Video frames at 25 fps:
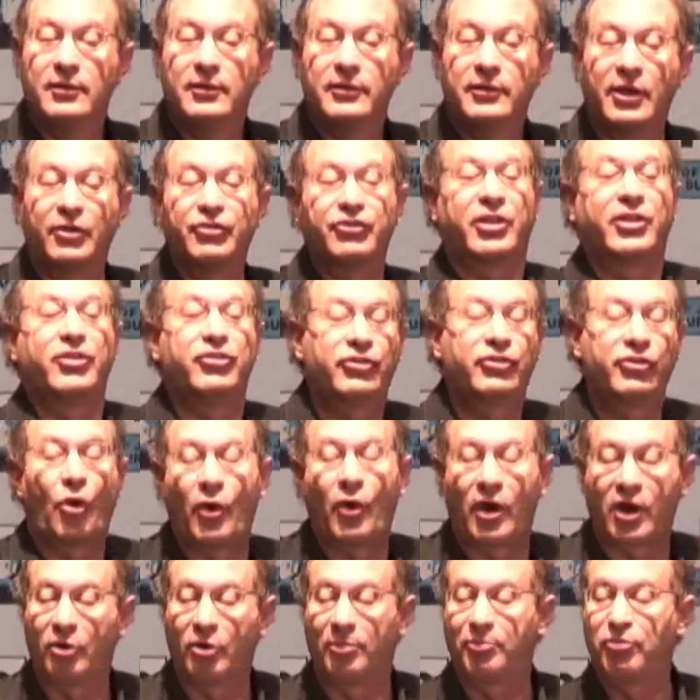there's
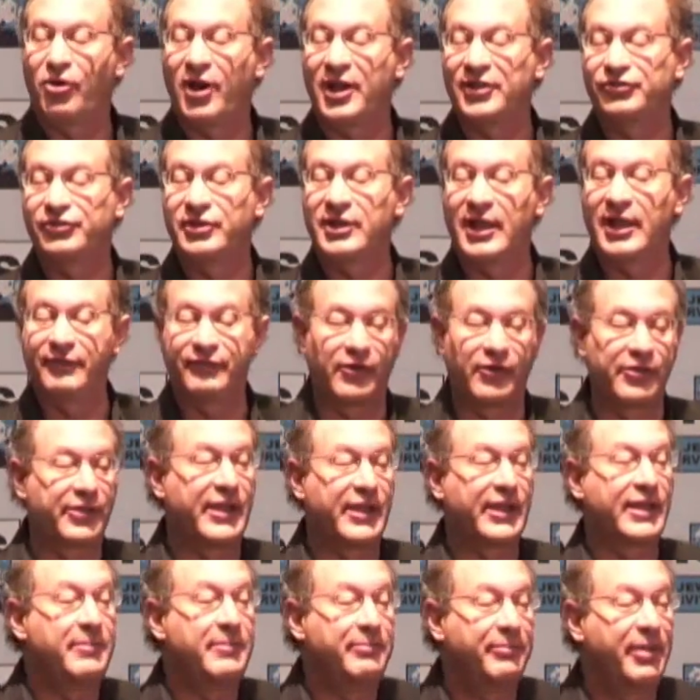historical precedent for
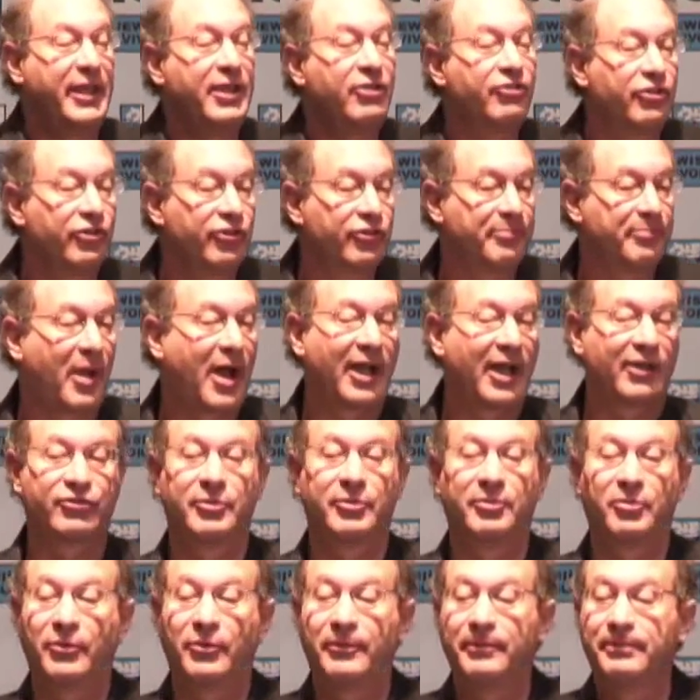thinking peace is
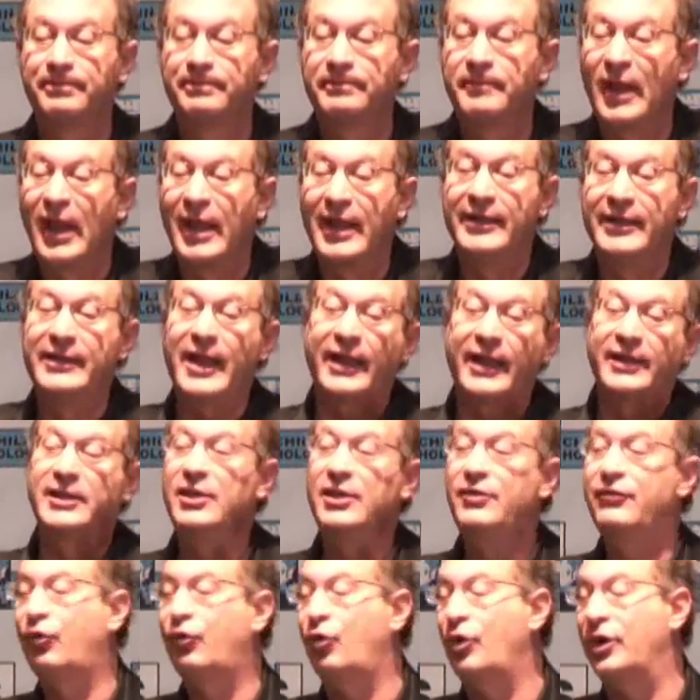possible. In
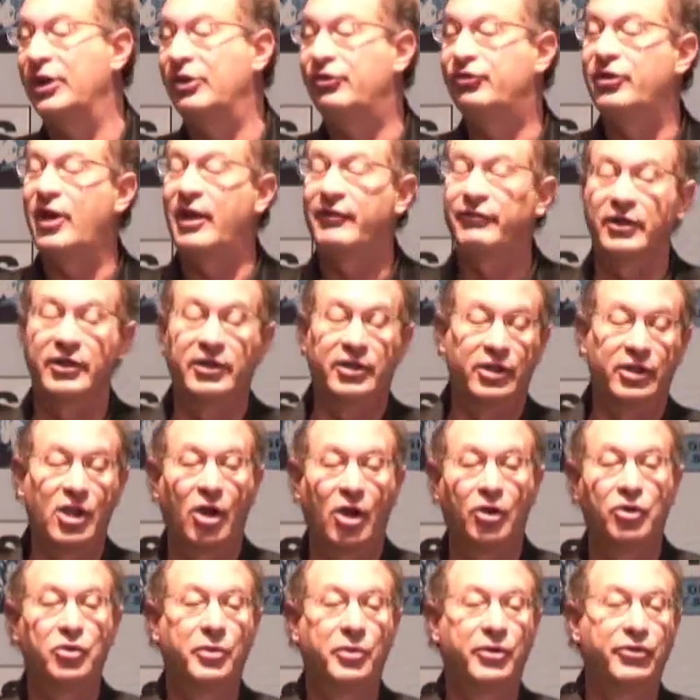1947, do you
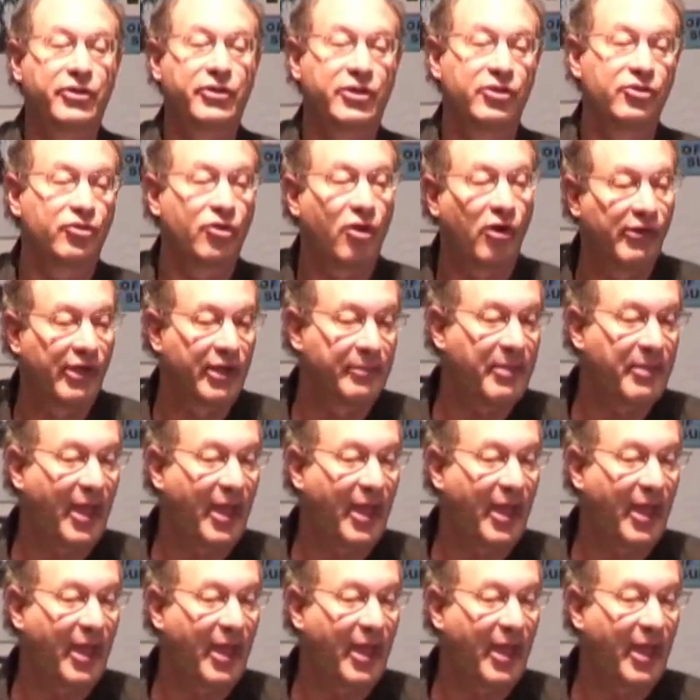know who was controlling